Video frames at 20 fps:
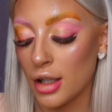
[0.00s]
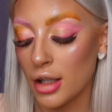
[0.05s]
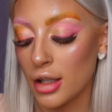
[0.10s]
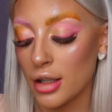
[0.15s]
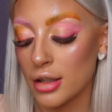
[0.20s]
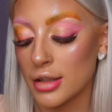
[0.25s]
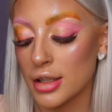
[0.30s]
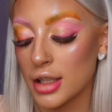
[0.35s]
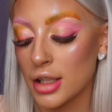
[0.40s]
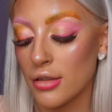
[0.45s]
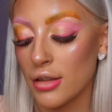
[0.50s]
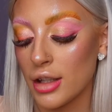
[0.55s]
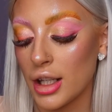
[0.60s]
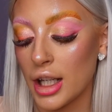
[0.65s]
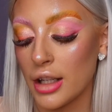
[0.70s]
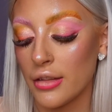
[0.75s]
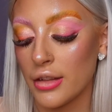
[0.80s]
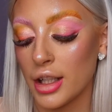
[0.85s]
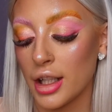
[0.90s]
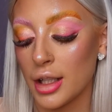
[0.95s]
considering I
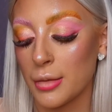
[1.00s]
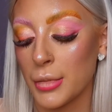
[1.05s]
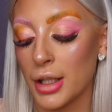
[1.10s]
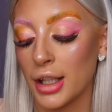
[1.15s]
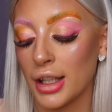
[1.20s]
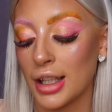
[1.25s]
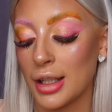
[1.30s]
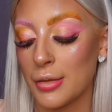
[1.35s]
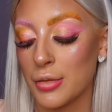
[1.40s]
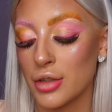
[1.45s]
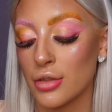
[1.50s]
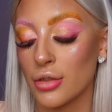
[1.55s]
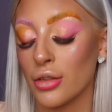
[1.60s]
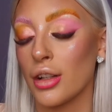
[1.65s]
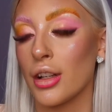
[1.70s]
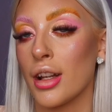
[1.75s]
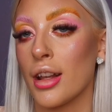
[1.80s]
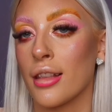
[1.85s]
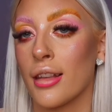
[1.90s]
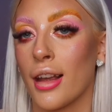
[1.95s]
haven't had my lips done
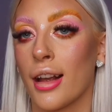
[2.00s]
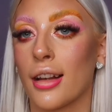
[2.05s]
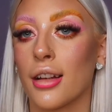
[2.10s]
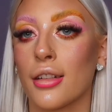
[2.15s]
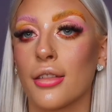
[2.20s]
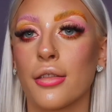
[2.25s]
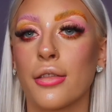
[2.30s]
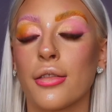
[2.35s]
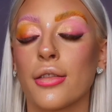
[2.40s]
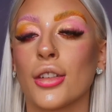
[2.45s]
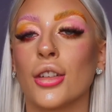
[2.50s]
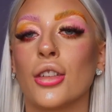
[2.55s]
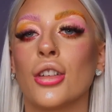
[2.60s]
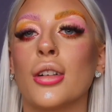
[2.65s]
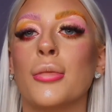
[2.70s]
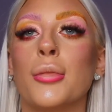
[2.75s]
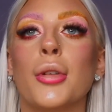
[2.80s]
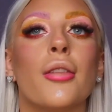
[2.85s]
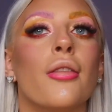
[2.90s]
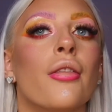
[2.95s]
in like 4
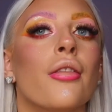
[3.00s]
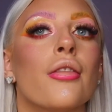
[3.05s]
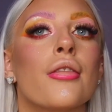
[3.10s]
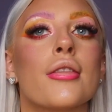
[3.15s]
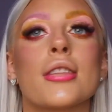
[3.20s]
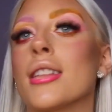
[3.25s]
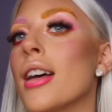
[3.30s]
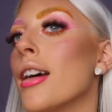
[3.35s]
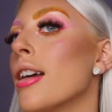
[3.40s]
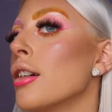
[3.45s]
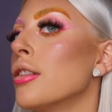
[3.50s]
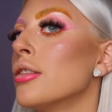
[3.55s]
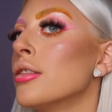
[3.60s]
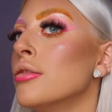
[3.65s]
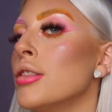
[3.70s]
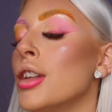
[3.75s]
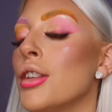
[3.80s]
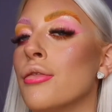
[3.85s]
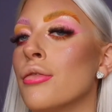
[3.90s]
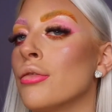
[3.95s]
months, like
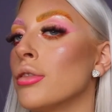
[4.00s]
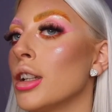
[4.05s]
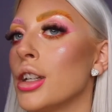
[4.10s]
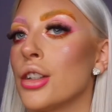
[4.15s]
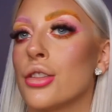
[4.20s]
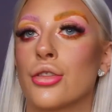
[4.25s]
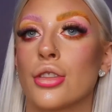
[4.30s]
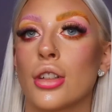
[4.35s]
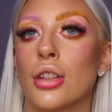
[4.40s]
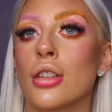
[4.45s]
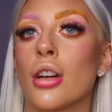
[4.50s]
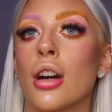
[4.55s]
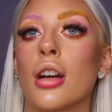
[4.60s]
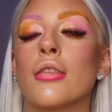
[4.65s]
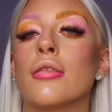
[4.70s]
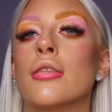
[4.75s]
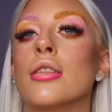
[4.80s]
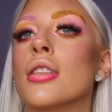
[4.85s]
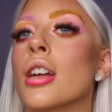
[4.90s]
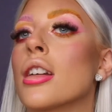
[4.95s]
they've literally not
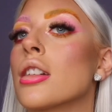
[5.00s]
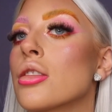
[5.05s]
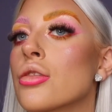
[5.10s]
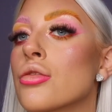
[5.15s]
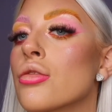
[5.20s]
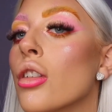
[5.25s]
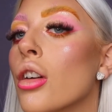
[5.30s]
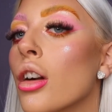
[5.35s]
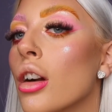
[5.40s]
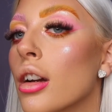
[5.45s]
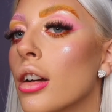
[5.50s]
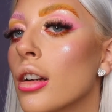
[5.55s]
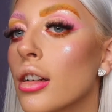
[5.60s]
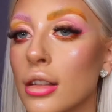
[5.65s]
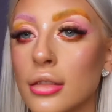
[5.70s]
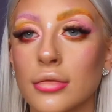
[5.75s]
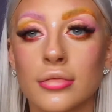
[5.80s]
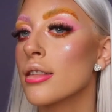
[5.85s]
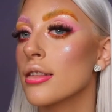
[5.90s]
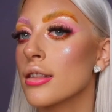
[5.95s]
even like shrunk.
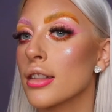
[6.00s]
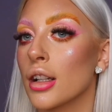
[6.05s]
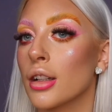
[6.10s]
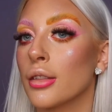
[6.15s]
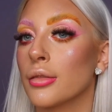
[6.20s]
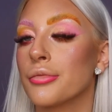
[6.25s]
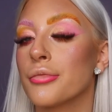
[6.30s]
So